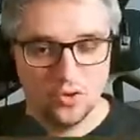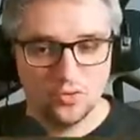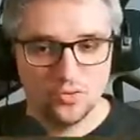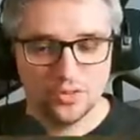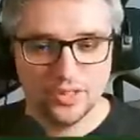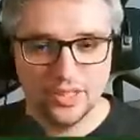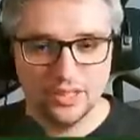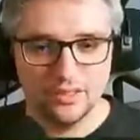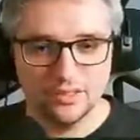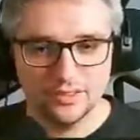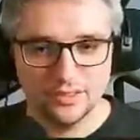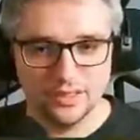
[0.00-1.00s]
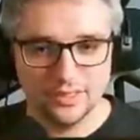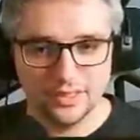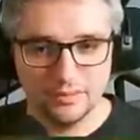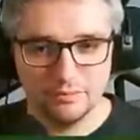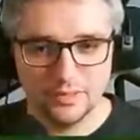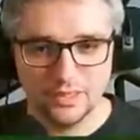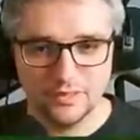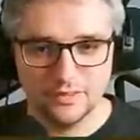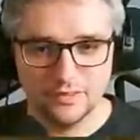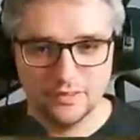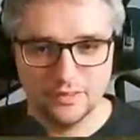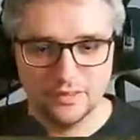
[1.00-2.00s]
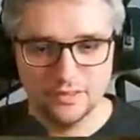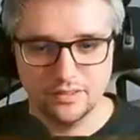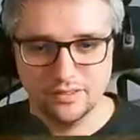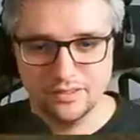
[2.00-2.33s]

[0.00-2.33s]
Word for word: Okay, yeah, that might... Uh...